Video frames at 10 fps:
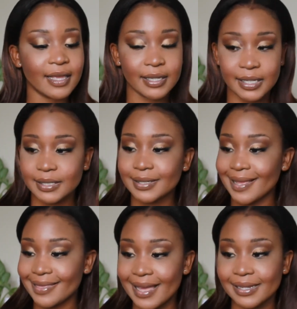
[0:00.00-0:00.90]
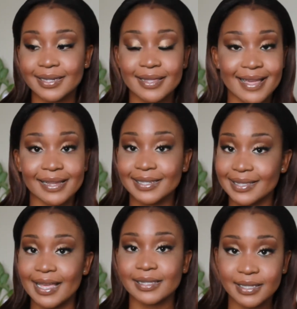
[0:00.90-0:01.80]
Yes,
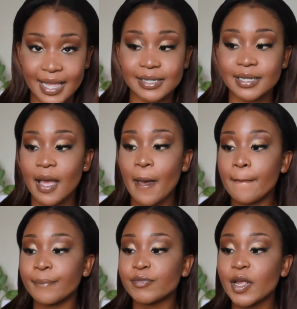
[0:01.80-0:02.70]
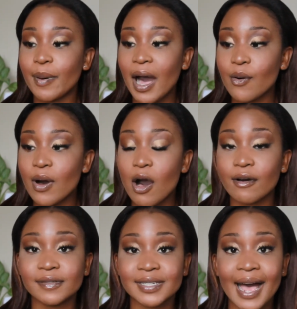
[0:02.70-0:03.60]
that. The power
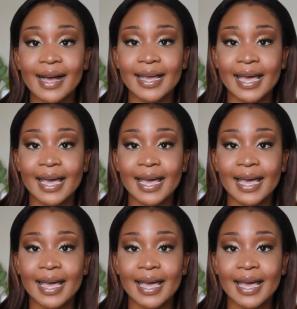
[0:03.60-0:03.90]
of tongue,